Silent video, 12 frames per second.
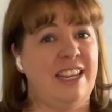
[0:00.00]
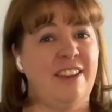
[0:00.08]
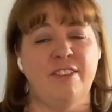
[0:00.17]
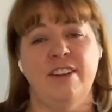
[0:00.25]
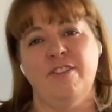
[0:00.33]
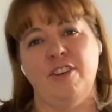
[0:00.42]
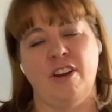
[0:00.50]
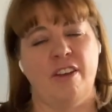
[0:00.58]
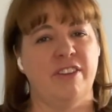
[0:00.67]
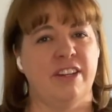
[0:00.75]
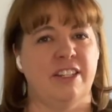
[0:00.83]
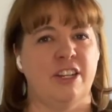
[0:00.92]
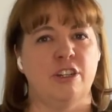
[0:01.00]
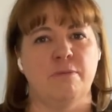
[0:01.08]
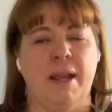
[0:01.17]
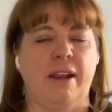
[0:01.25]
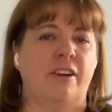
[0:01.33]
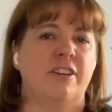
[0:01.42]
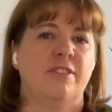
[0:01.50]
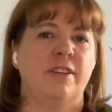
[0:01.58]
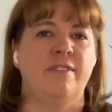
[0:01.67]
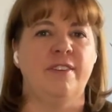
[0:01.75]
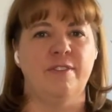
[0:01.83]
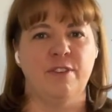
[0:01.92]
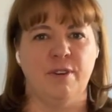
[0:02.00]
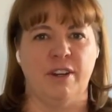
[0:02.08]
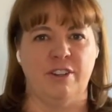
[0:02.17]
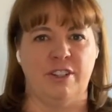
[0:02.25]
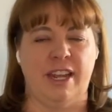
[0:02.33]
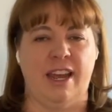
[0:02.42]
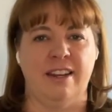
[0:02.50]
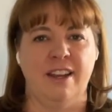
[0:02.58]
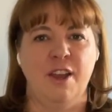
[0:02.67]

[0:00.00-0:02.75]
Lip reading: even if you're not the decision maker. So even if you understand